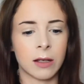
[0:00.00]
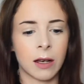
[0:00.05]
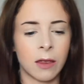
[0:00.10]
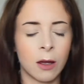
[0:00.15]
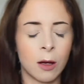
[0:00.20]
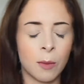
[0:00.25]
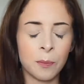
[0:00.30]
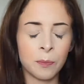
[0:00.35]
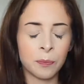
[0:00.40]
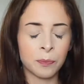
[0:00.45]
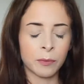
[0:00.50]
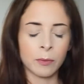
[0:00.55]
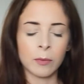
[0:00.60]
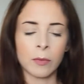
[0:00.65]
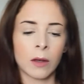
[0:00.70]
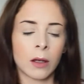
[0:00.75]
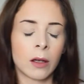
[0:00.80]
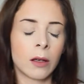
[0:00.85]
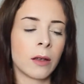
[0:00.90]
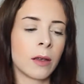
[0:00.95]
And
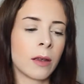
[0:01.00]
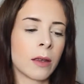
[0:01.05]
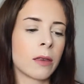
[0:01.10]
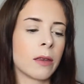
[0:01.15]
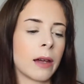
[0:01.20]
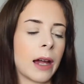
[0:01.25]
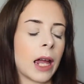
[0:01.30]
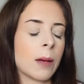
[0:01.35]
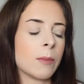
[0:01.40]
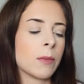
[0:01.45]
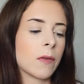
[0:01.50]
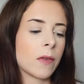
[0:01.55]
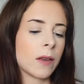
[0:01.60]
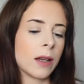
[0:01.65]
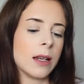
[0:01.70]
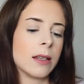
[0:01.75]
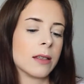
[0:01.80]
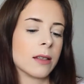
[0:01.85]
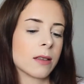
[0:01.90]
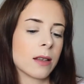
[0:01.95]
the aim of
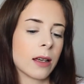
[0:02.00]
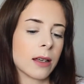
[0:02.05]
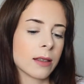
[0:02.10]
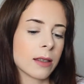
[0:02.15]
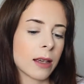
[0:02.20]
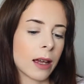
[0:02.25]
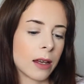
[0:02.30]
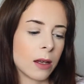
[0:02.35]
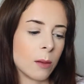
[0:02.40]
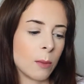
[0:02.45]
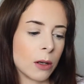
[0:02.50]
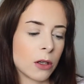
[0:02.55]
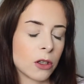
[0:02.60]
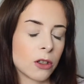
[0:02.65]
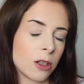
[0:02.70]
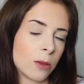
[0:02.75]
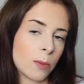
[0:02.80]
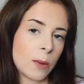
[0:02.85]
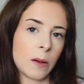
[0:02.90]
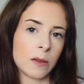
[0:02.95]
these is they say you're meant to
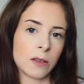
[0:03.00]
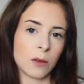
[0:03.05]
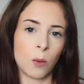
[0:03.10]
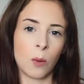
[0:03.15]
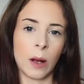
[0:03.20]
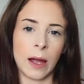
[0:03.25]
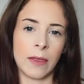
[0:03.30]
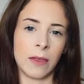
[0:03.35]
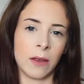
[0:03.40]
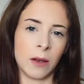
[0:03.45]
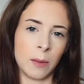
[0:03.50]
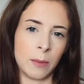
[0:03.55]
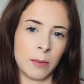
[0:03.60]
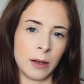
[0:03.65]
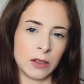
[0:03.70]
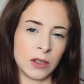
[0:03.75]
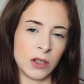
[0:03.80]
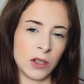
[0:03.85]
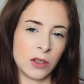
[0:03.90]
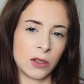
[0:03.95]
just be able to wet them
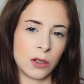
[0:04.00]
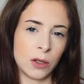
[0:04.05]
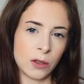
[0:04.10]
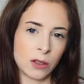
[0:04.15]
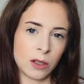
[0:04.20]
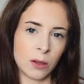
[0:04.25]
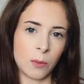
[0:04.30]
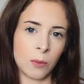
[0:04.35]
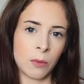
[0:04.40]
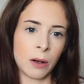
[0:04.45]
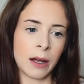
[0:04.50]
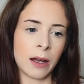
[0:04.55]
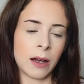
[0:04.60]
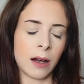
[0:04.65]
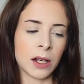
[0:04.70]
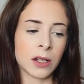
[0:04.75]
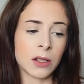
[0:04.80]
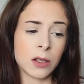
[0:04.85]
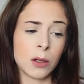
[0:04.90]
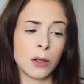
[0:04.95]
and just use them wet.
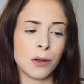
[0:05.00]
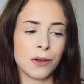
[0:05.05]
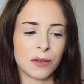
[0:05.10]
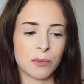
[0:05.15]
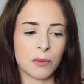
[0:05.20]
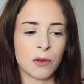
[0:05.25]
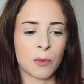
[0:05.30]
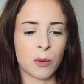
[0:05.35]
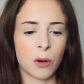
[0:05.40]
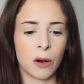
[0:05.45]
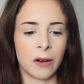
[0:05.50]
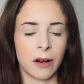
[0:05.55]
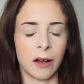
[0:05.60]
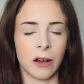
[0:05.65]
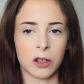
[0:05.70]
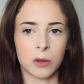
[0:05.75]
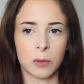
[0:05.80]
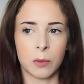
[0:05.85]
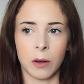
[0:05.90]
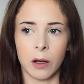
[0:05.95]
I do use them with
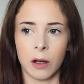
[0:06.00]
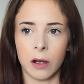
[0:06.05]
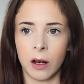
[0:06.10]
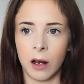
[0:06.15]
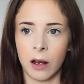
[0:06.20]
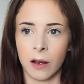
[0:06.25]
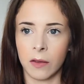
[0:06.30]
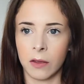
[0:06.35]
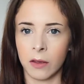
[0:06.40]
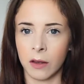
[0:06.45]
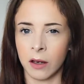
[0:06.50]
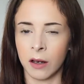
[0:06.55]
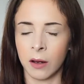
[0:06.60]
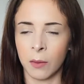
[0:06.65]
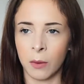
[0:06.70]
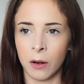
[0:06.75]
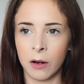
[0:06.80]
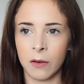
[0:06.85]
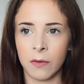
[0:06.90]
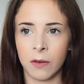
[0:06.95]
products, but like the
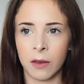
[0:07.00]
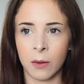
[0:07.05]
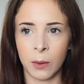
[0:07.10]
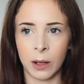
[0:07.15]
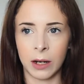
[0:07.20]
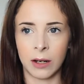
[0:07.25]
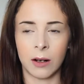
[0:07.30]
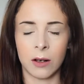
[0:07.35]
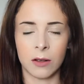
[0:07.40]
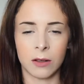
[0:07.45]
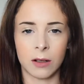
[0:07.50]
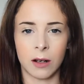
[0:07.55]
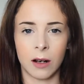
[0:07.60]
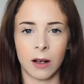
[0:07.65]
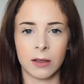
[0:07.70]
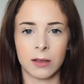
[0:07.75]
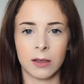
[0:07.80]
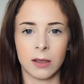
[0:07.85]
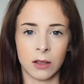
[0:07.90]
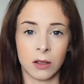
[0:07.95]
one for the windows and
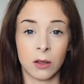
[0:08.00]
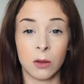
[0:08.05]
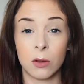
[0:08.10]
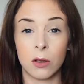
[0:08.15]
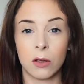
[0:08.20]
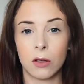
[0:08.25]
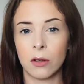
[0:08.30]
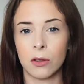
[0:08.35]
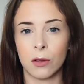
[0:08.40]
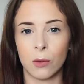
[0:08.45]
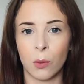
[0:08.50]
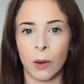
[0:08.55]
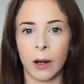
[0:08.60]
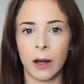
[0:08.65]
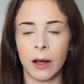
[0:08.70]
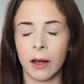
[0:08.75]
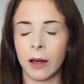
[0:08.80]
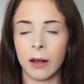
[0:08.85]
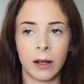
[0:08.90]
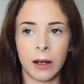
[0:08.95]
glasses, I do just use it
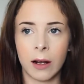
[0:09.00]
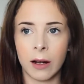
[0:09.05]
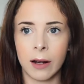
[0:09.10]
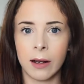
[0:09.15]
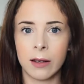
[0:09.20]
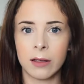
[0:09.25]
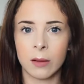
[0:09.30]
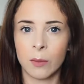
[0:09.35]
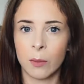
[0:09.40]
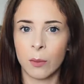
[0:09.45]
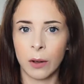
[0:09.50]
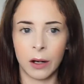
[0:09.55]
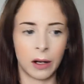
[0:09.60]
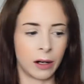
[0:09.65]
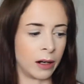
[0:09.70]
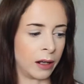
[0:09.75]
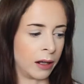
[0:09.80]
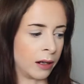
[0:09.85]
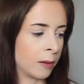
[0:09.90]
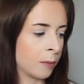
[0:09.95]
wet and it cleans them
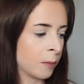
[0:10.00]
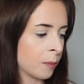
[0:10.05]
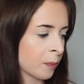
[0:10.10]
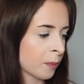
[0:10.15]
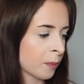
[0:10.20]
brilliantly.